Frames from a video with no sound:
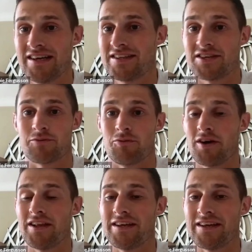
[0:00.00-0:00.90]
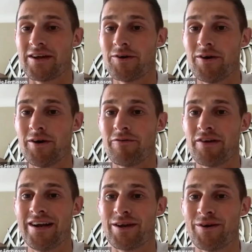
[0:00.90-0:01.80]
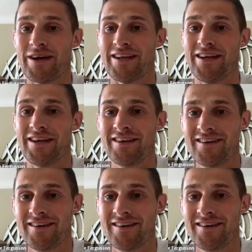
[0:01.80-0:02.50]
Doesn't work. Like, you get caught out fairly quickly.